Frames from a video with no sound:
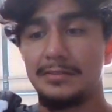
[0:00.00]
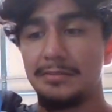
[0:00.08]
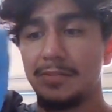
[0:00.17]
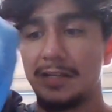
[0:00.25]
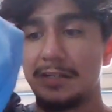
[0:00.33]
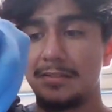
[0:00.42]

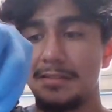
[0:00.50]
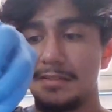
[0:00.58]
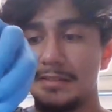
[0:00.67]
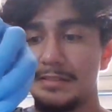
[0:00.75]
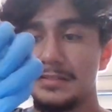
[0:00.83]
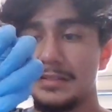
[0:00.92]
Do not clean
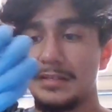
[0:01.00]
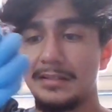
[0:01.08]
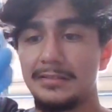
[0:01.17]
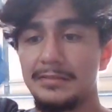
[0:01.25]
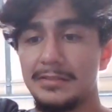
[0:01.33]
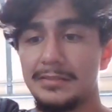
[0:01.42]
the
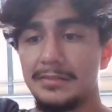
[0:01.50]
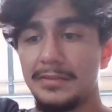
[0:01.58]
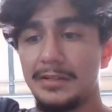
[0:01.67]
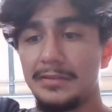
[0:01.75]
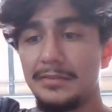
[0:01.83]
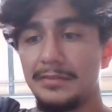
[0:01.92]
inside, just
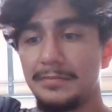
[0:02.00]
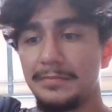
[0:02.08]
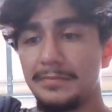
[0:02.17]
around.